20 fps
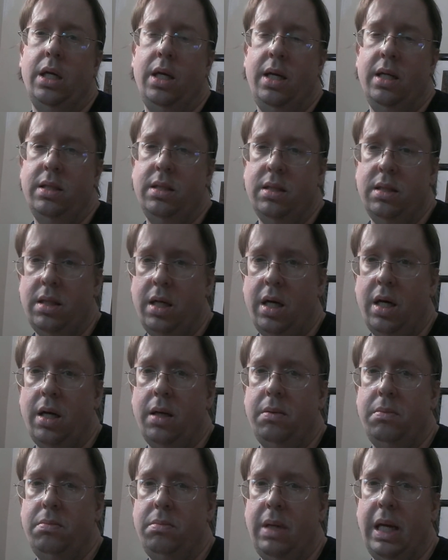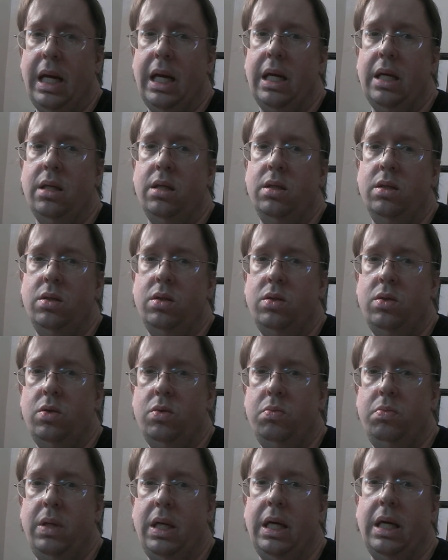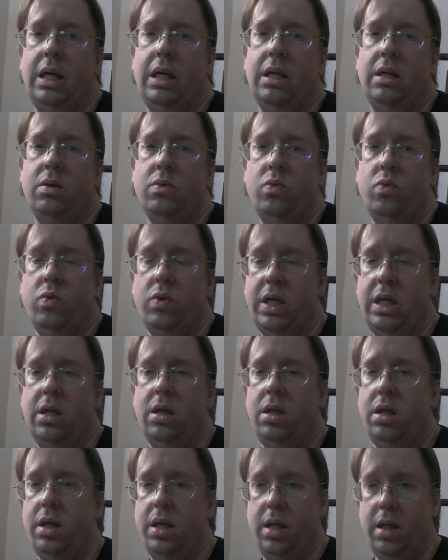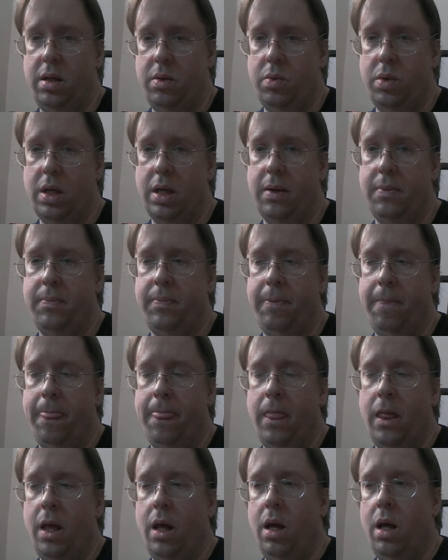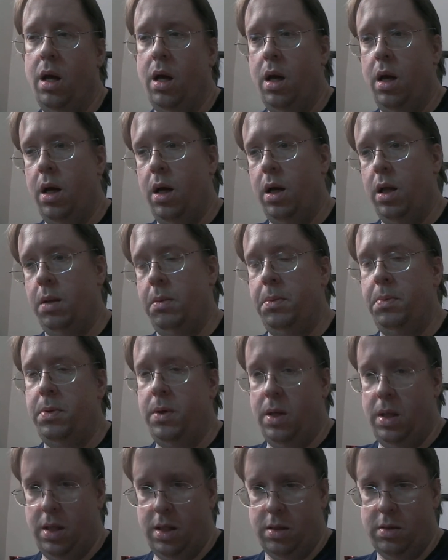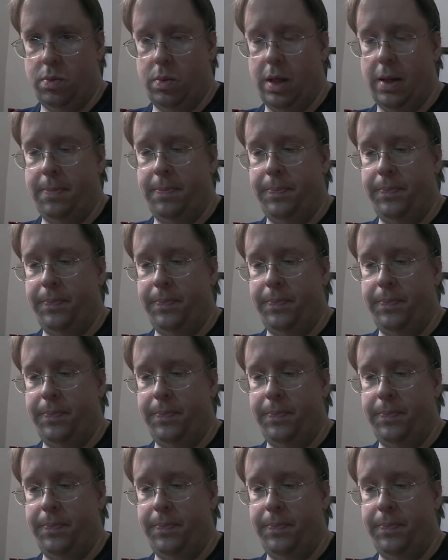It's not made to be real in any way. Let me put it this way.